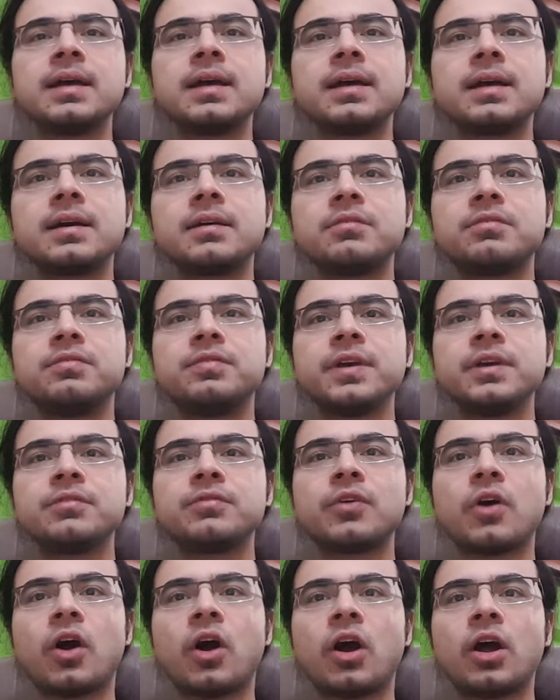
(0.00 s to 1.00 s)

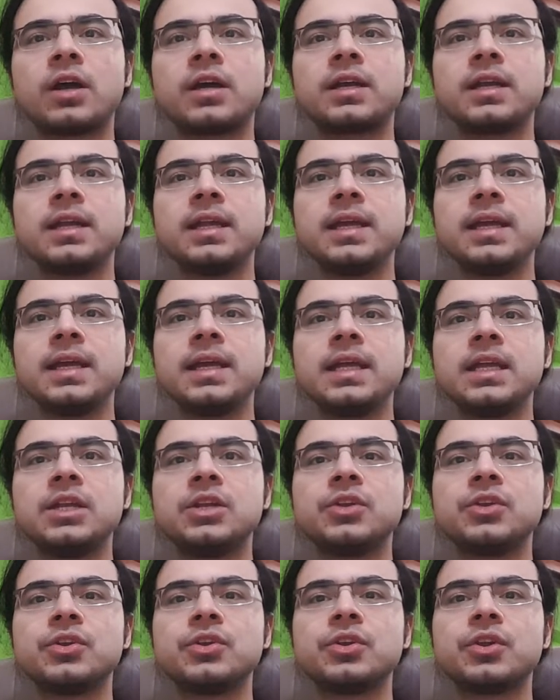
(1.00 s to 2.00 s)
Viv Ardley.
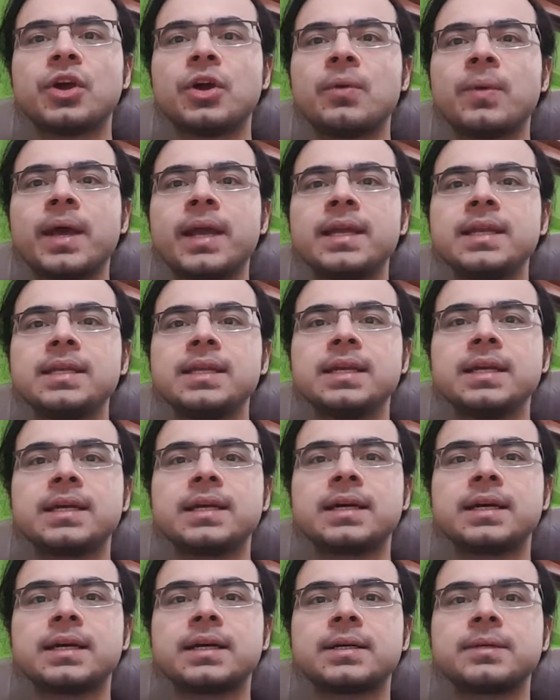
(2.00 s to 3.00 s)
No
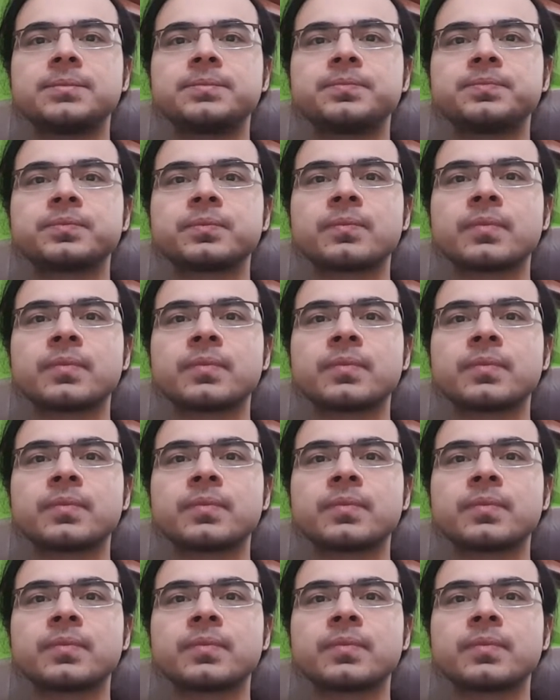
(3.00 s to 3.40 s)
idea.